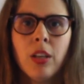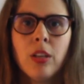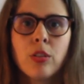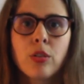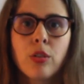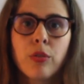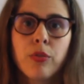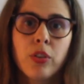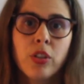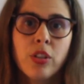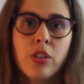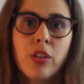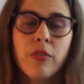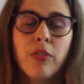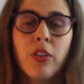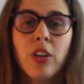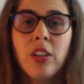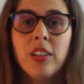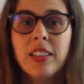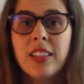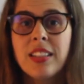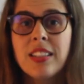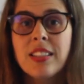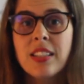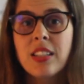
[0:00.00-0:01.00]
So first of
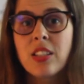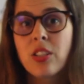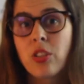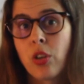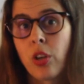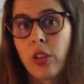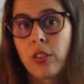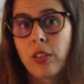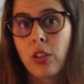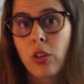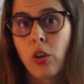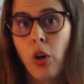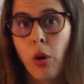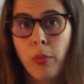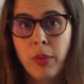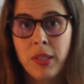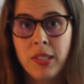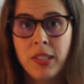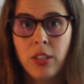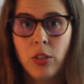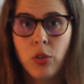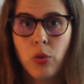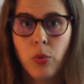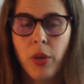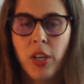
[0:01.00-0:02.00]
all, this is not a common
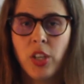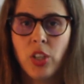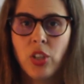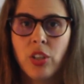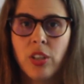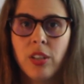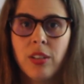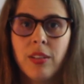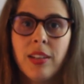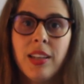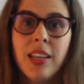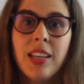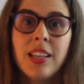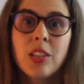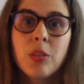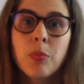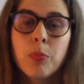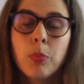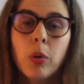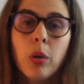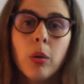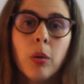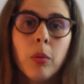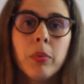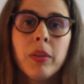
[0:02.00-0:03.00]
situation. It
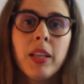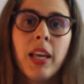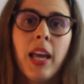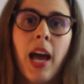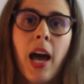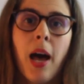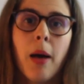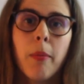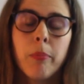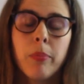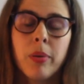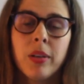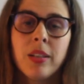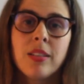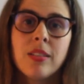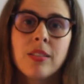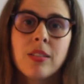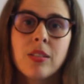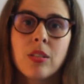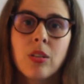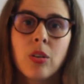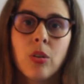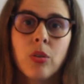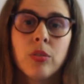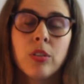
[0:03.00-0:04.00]
probably
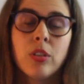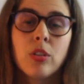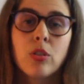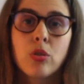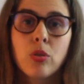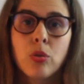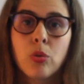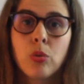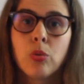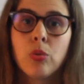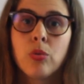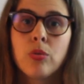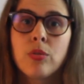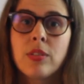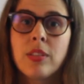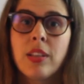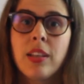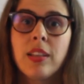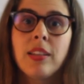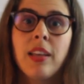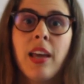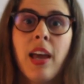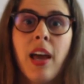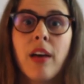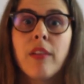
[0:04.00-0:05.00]
happens on the schools
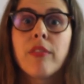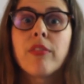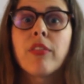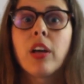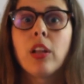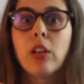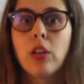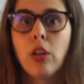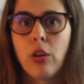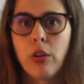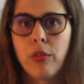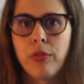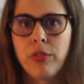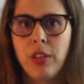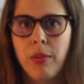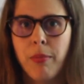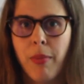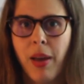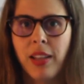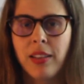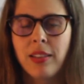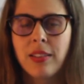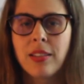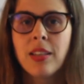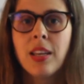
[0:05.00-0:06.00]
that have a lot of
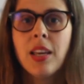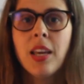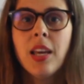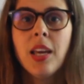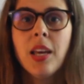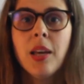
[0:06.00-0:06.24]
demand.